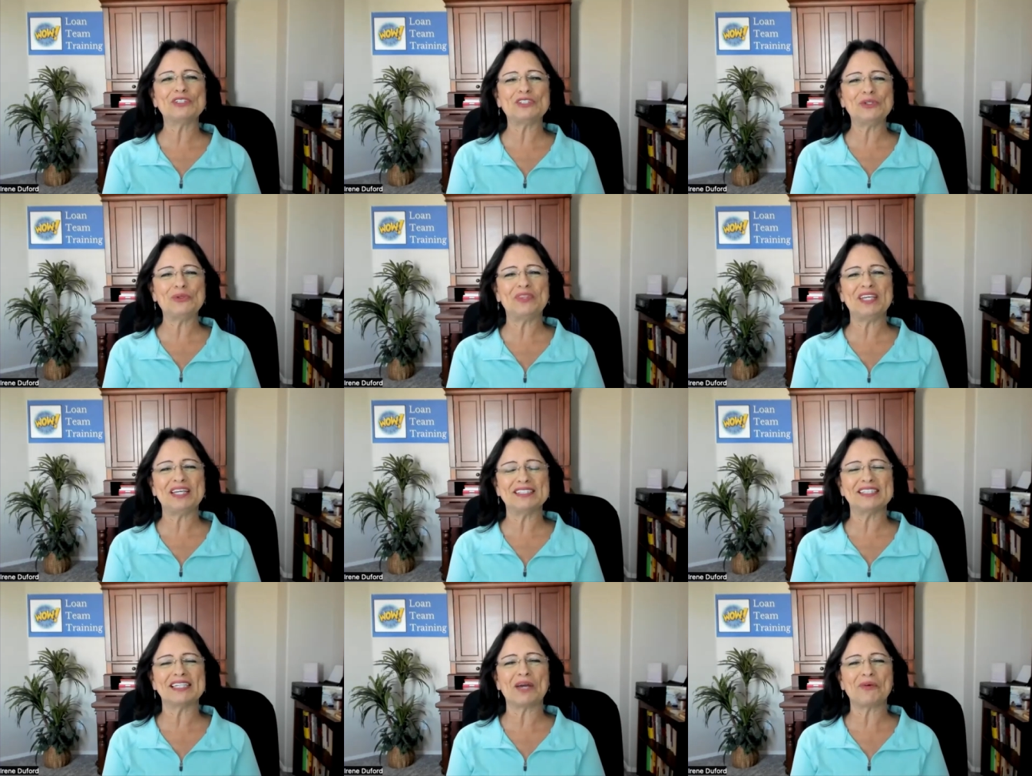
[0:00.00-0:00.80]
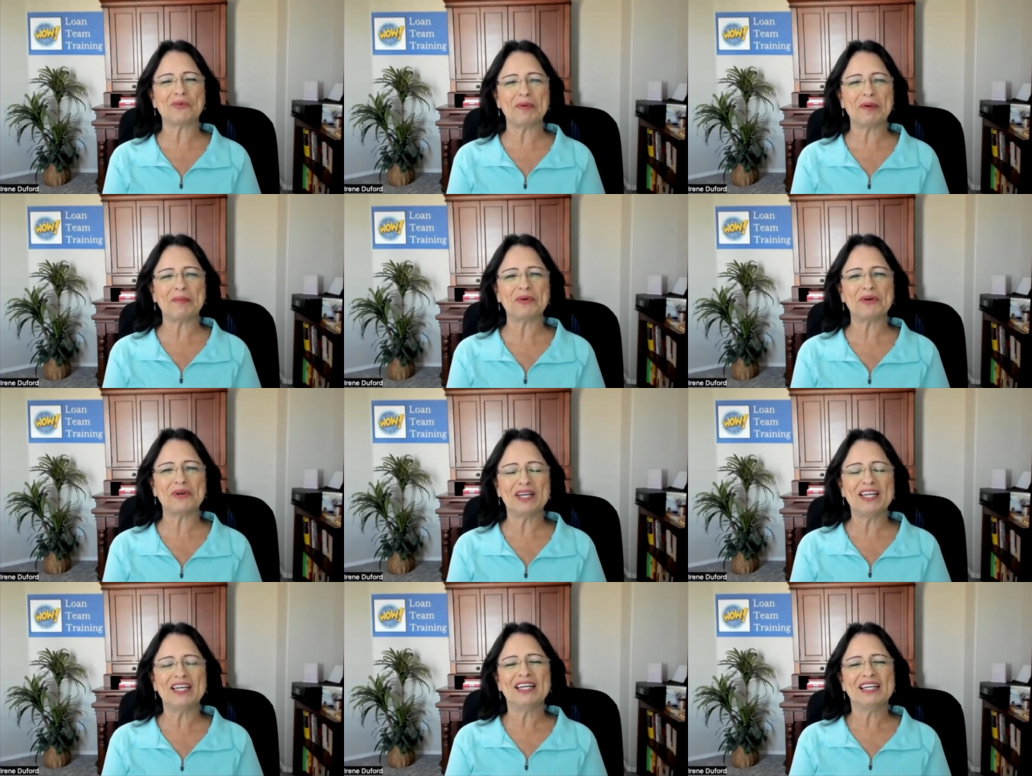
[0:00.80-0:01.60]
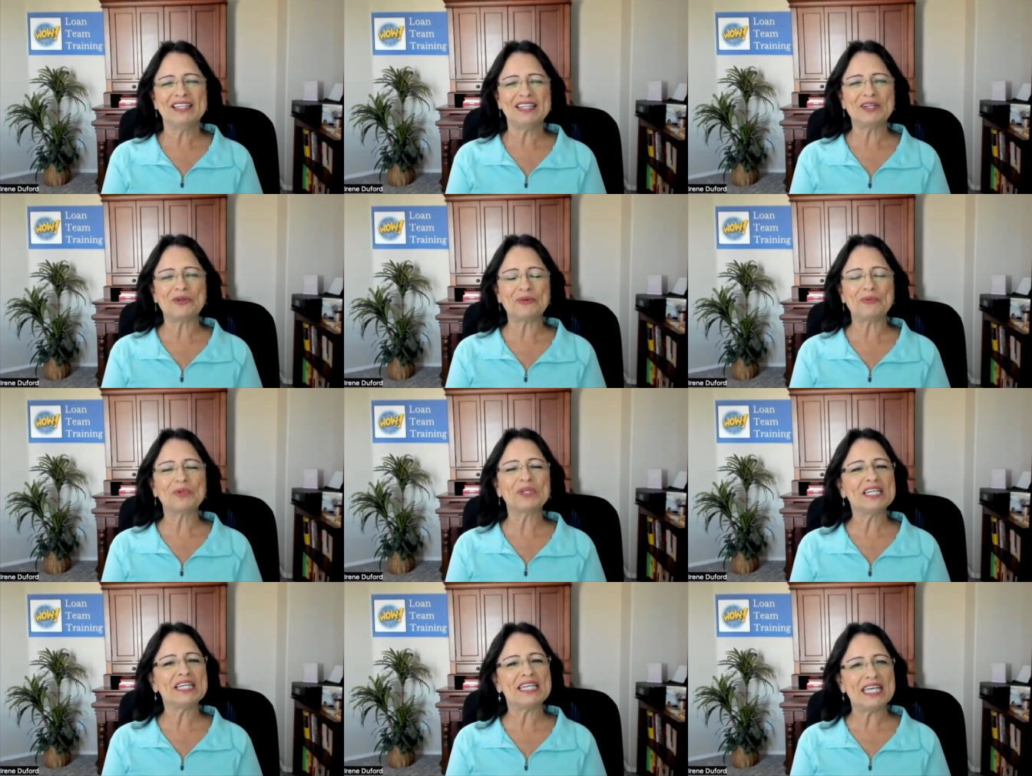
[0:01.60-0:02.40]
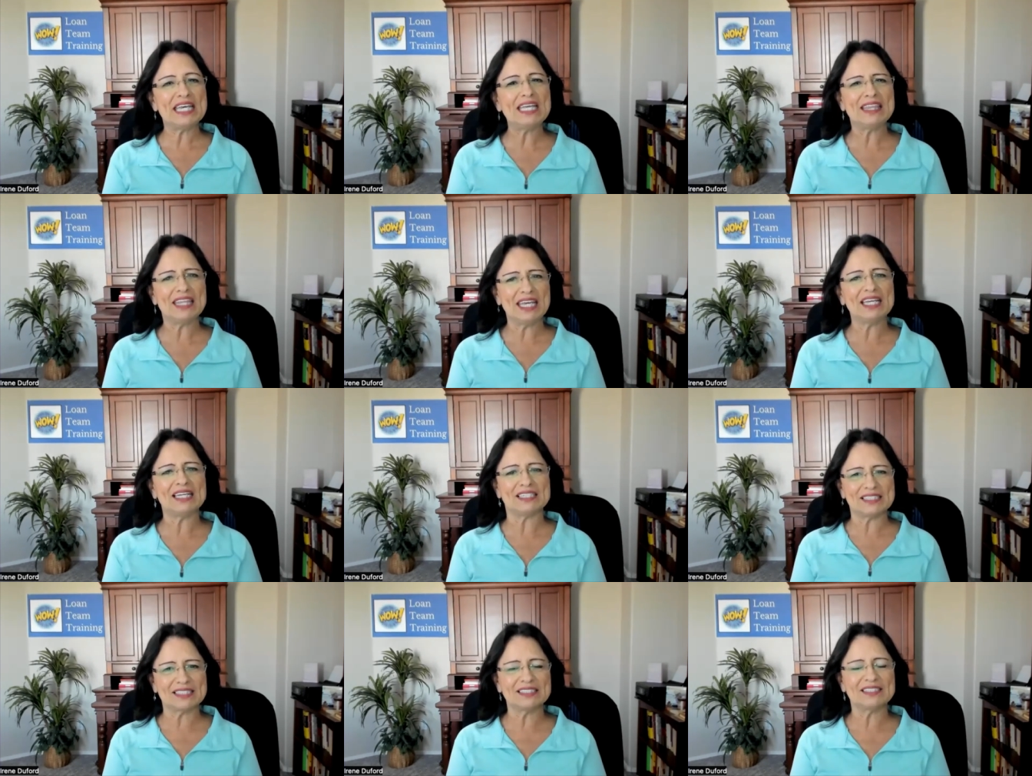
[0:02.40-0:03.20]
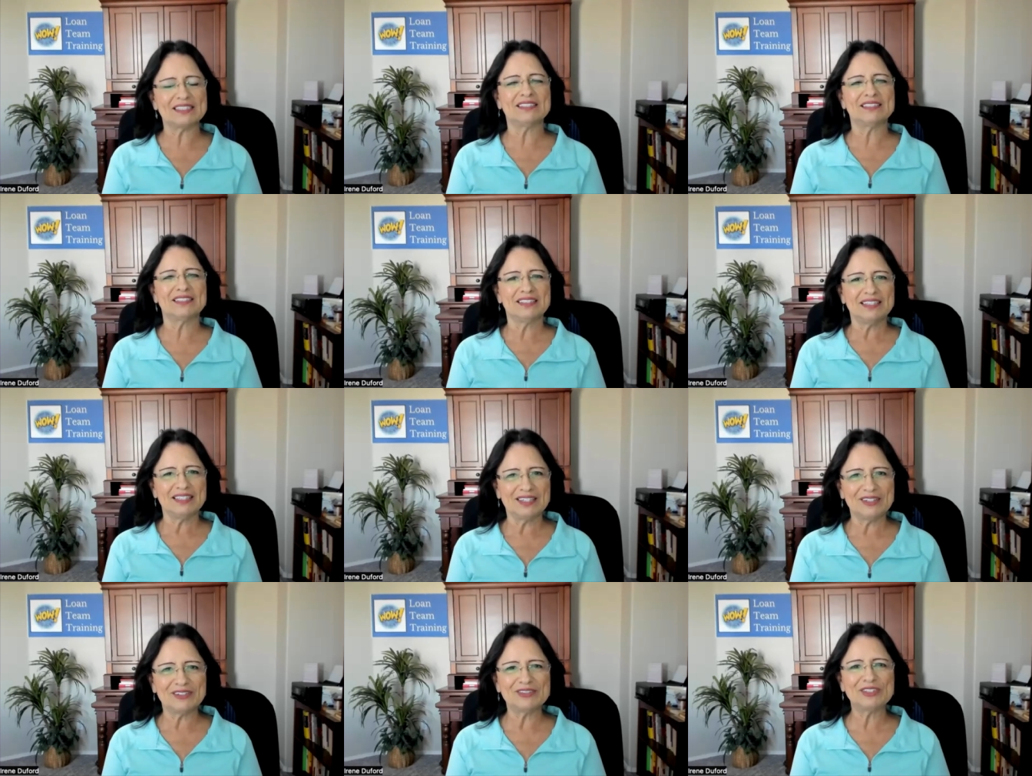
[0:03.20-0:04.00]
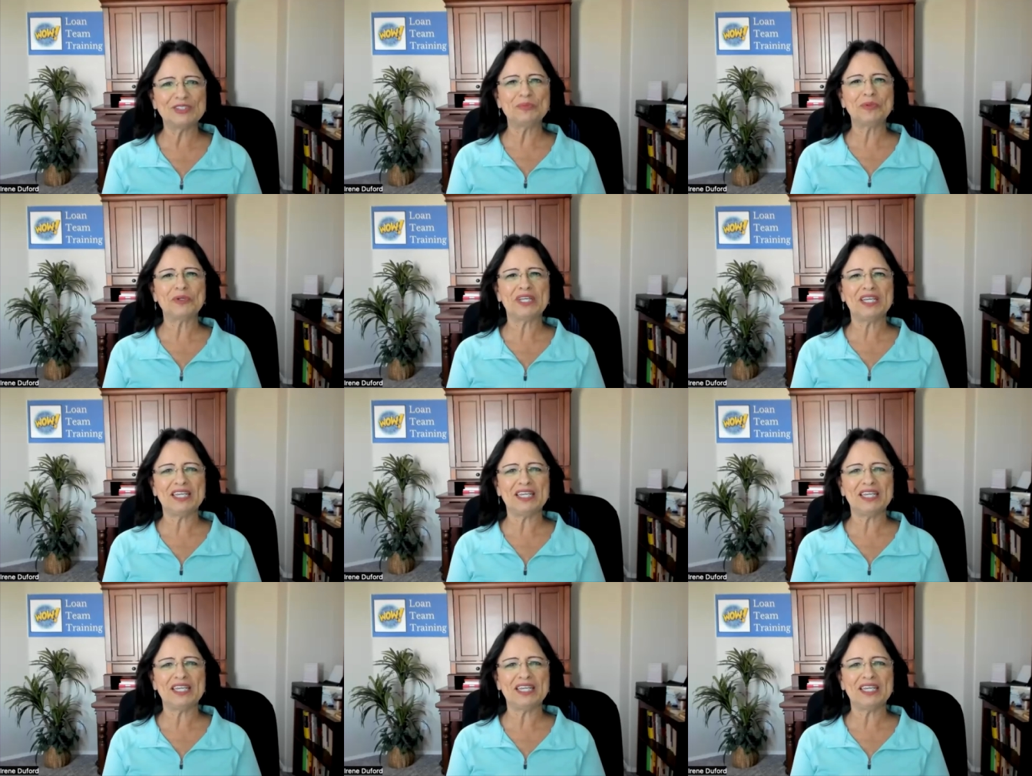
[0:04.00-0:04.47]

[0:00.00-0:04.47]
are the two things that I remember that are That's really funny. key things. You know, no, yeah.